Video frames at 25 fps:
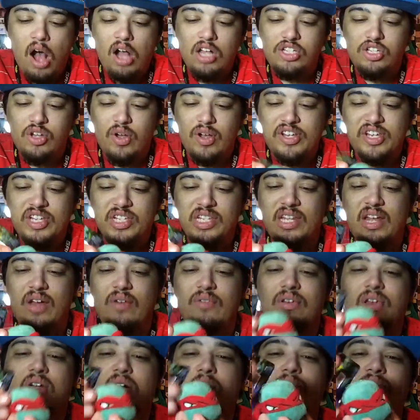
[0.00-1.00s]
Also, I just now
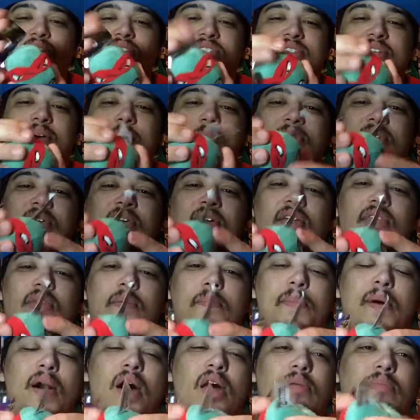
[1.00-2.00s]
noticed something on the
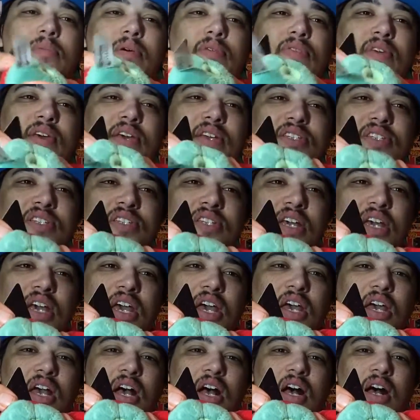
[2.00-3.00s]
bottom of this
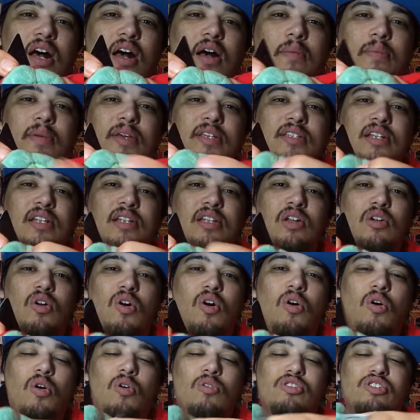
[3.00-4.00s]
um, is a little
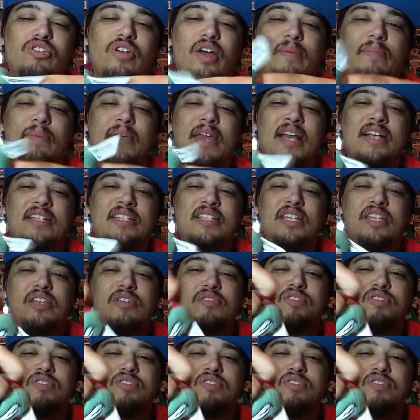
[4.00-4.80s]
hole. So I'm guessing you